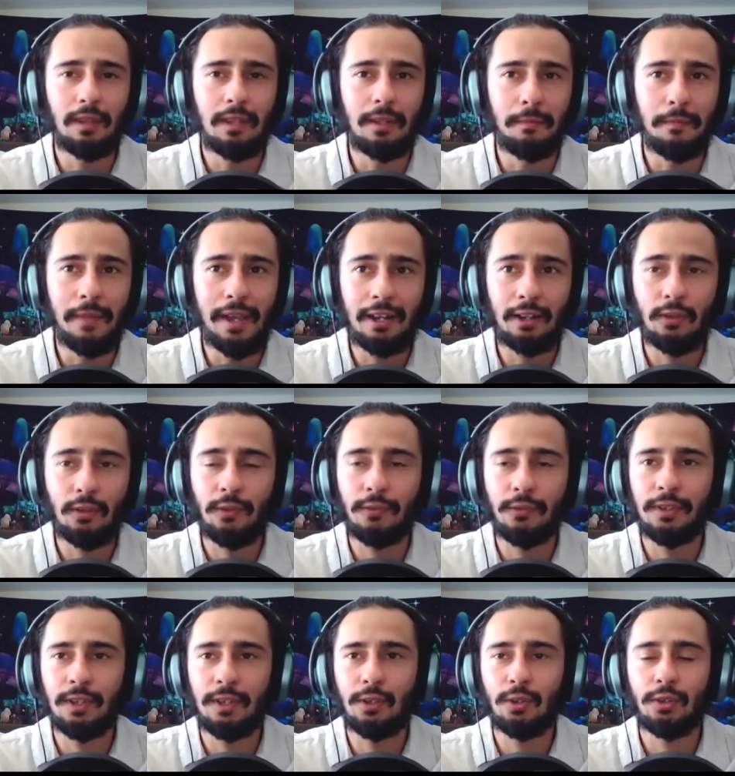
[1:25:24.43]
the medical
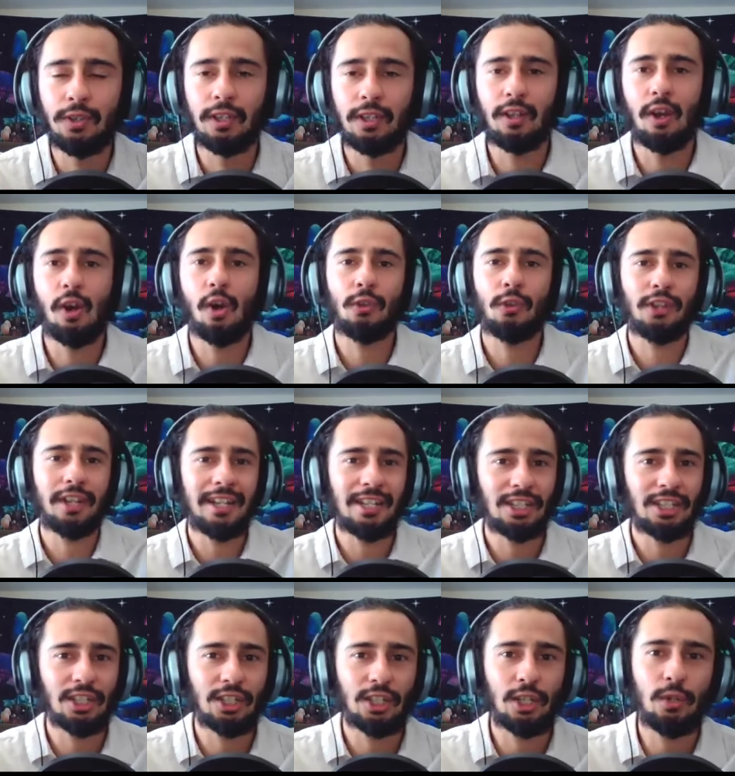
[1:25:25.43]
field all the
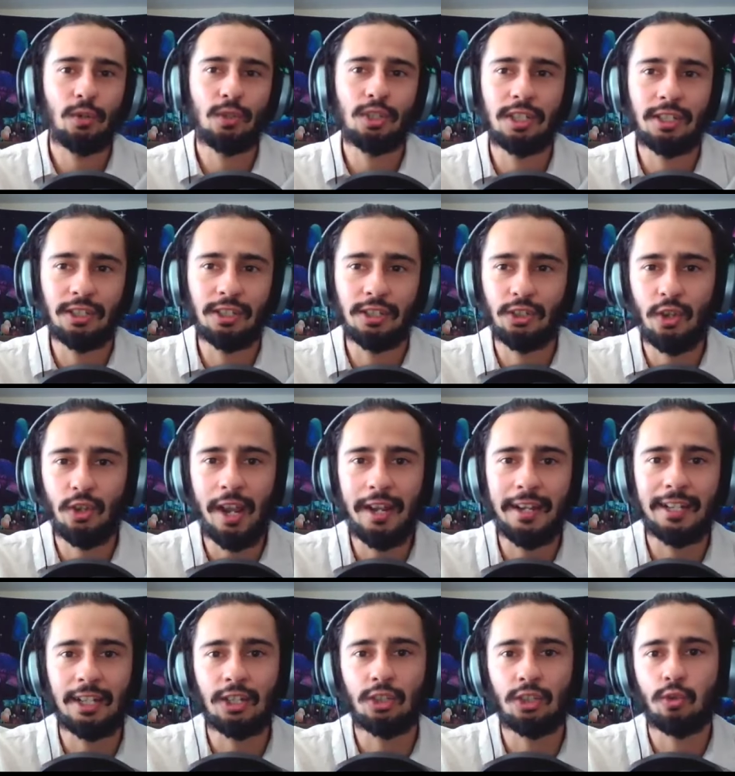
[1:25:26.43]
institutions are trying
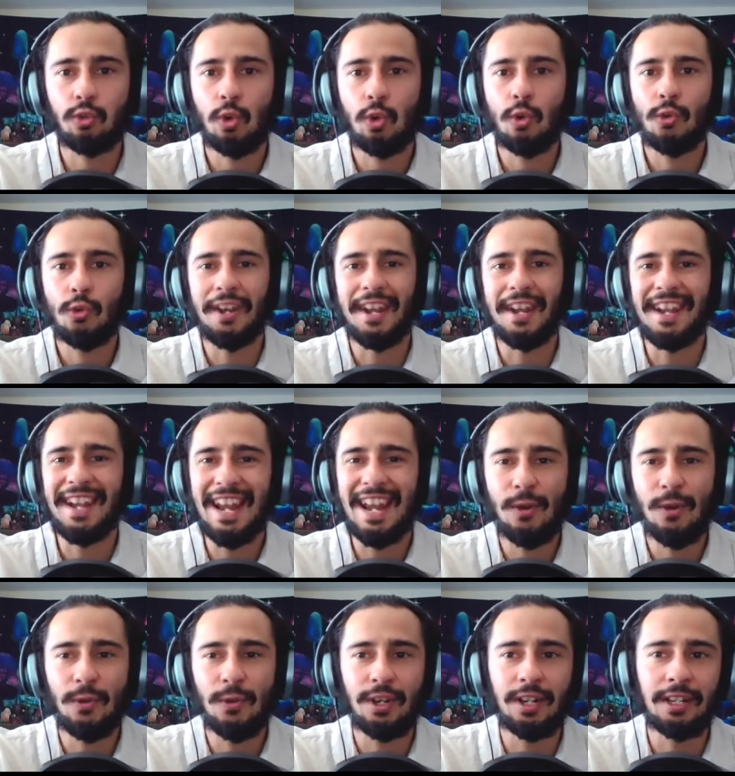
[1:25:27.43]
to control the
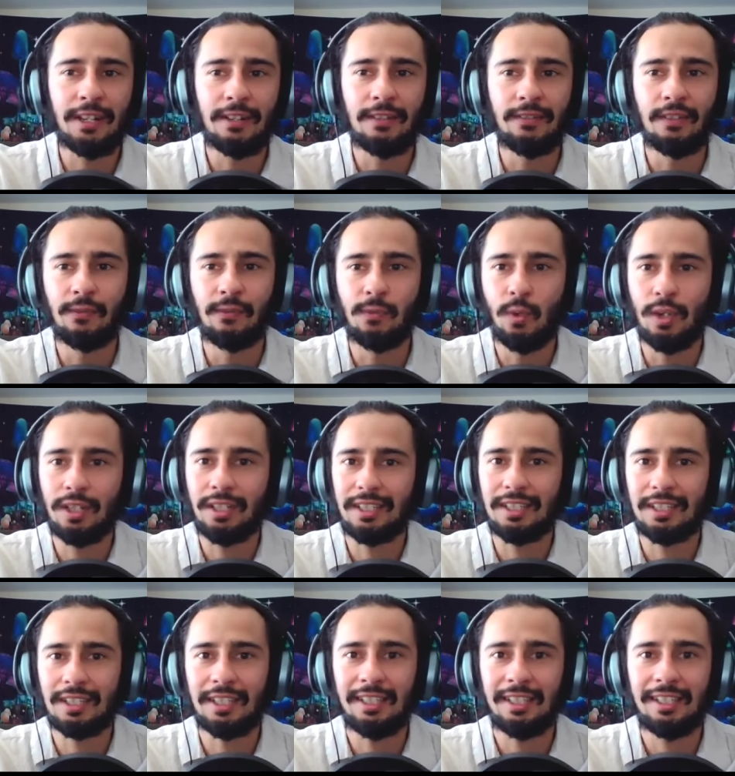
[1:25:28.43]
narrative of what
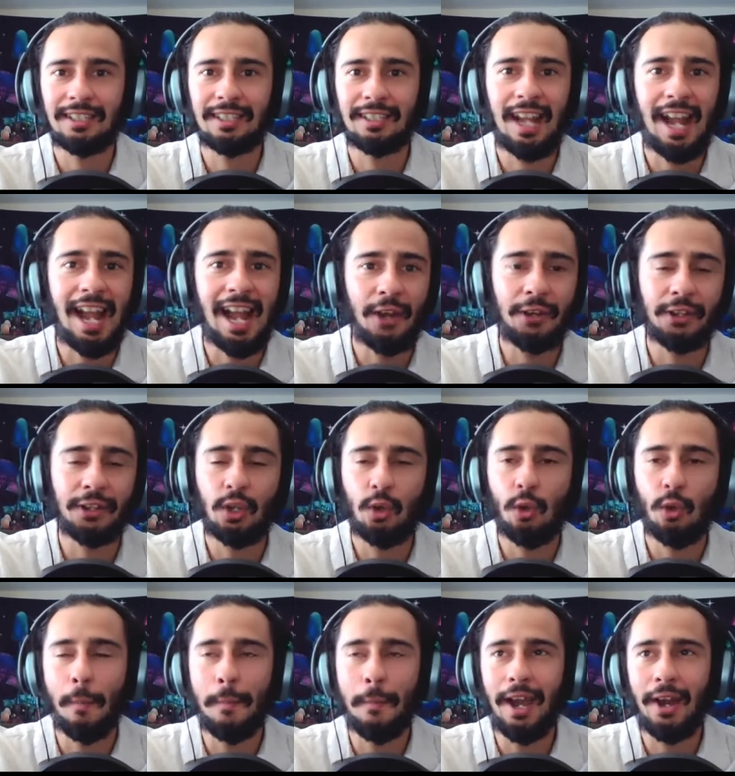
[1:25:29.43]
this is and how to
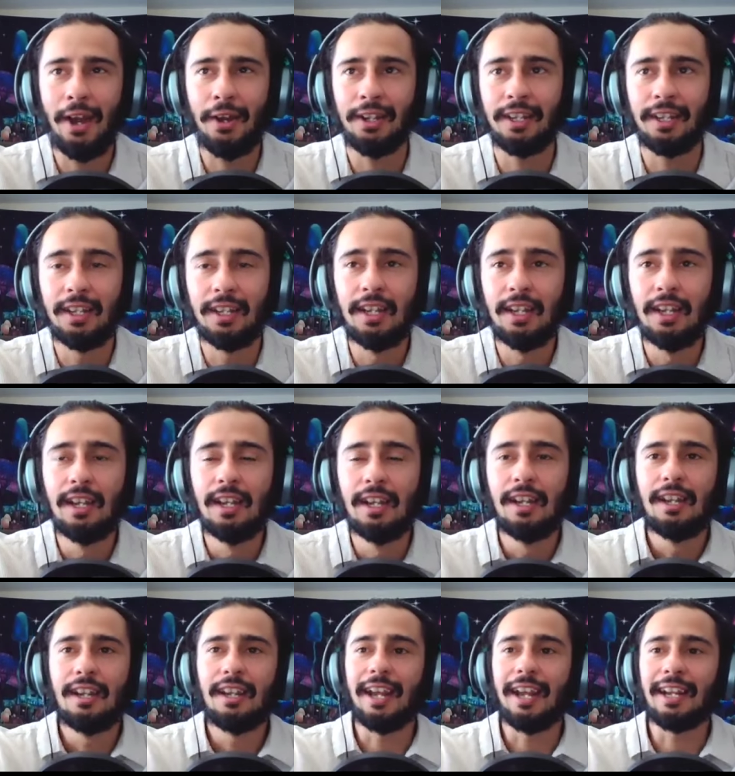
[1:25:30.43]
go about it.
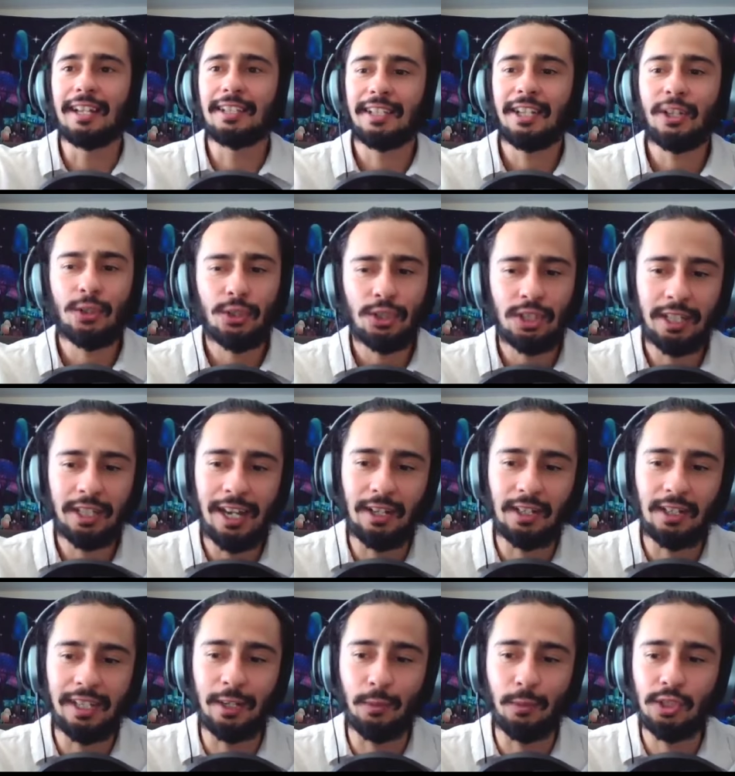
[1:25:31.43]
And it's interesting how,
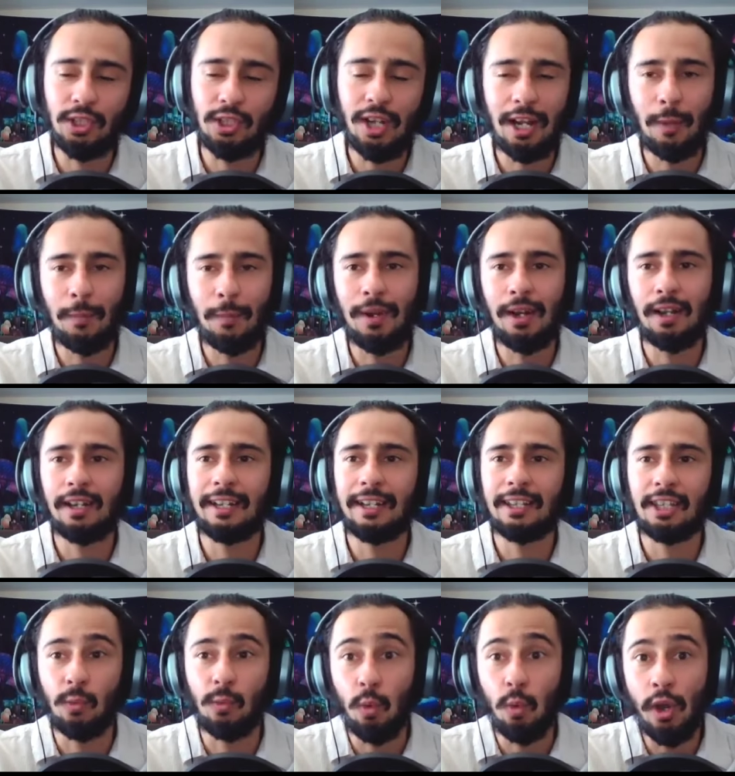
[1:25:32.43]
like, we talk about like
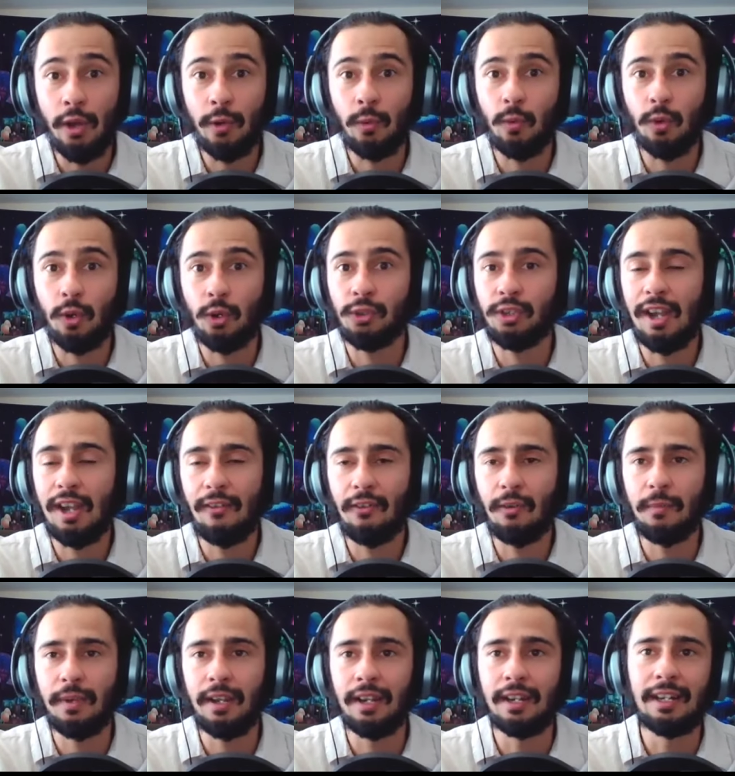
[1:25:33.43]
the one world
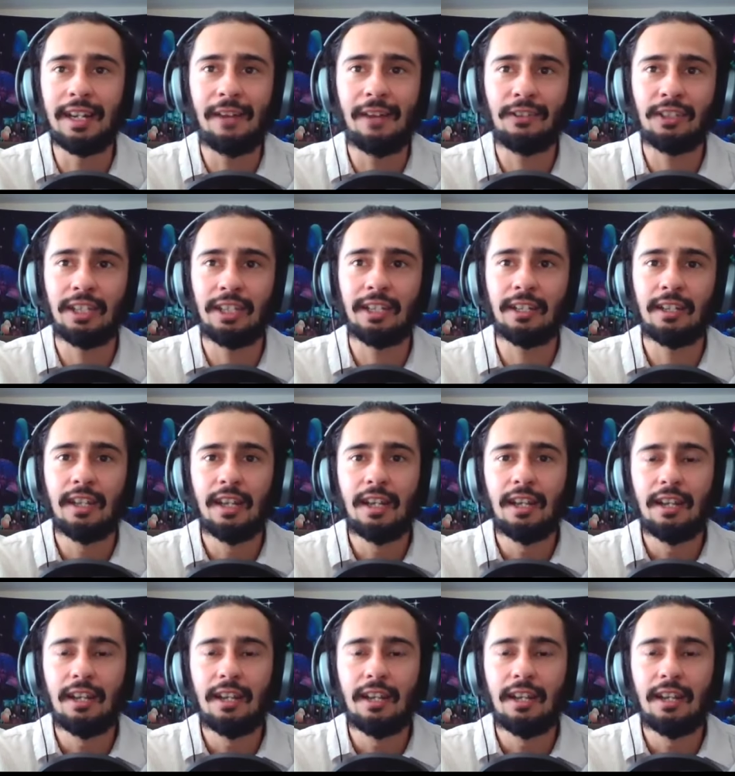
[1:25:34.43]
government and everything